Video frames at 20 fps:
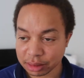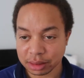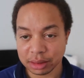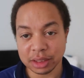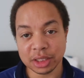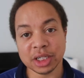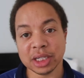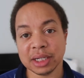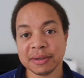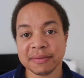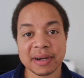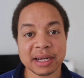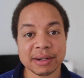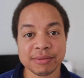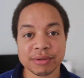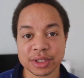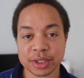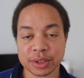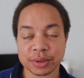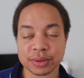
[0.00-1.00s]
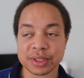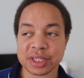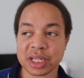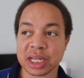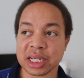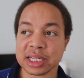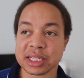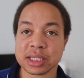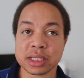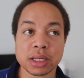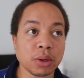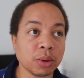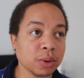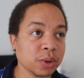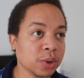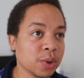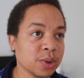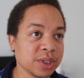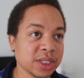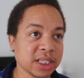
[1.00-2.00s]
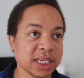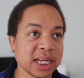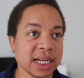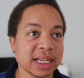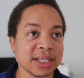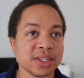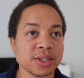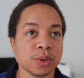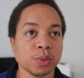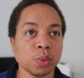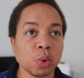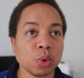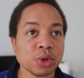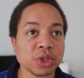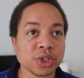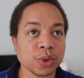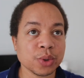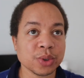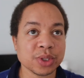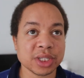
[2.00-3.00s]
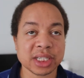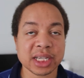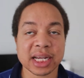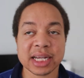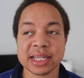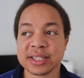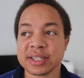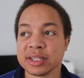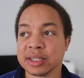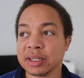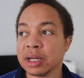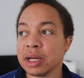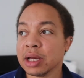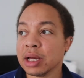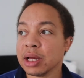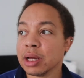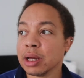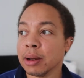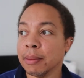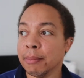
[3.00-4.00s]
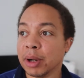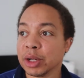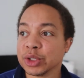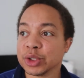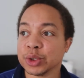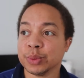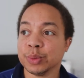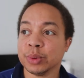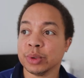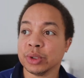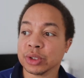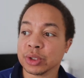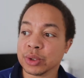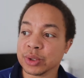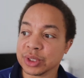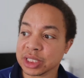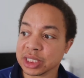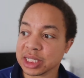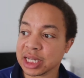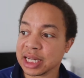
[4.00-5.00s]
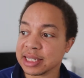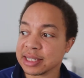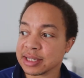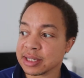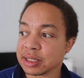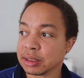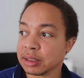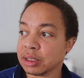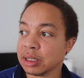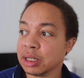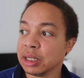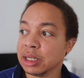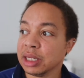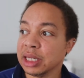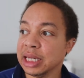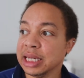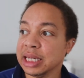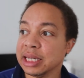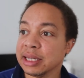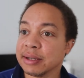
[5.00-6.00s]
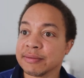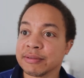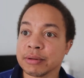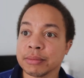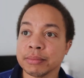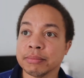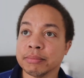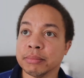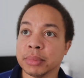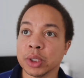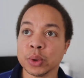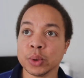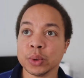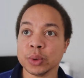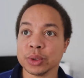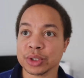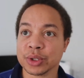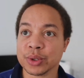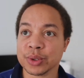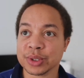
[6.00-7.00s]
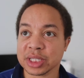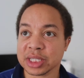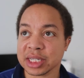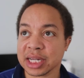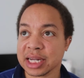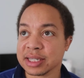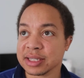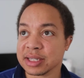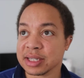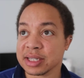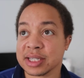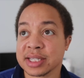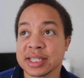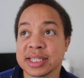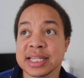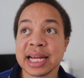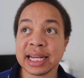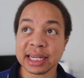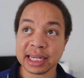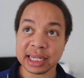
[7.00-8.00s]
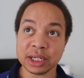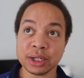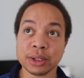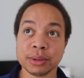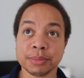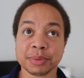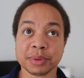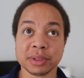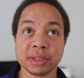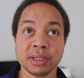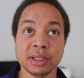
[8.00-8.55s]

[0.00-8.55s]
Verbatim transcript: you're going to find results like salt causes cancer, water causes cancer, bottled water causes cancer, eating from bowls causes cancer, standing up